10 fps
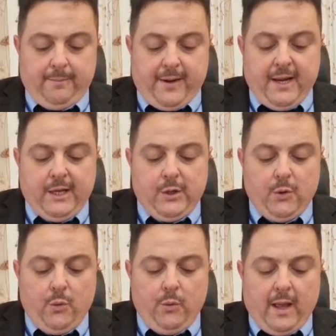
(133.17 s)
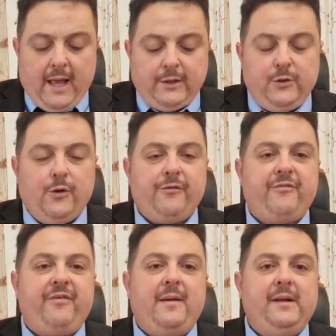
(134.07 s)
bring you and your
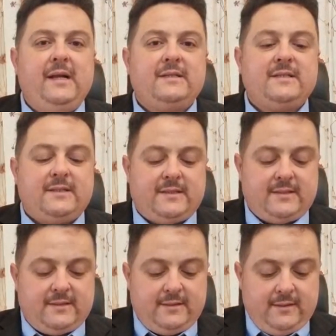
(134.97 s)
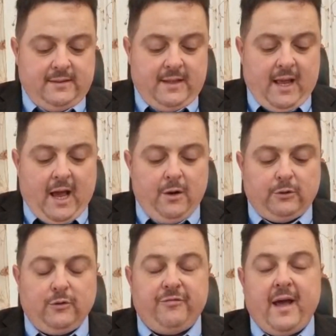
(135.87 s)
families a
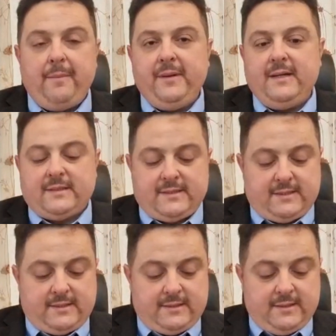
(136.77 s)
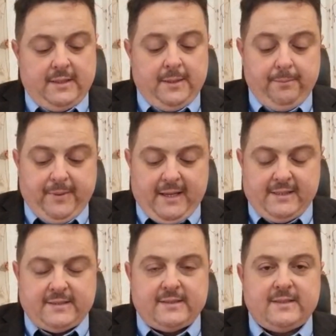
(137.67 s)
lot of happiness,
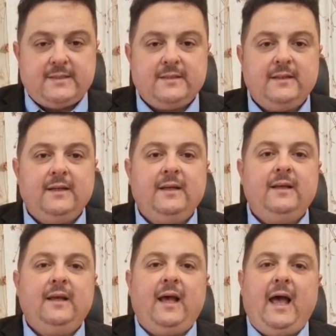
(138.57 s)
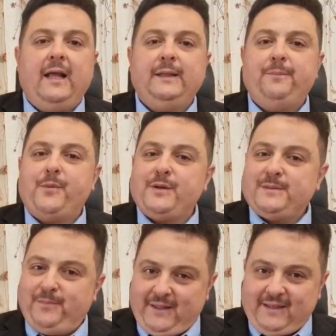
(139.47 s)
peace, and
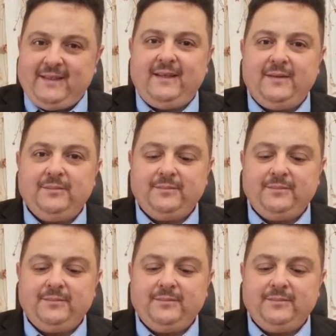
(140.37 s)
prosperity.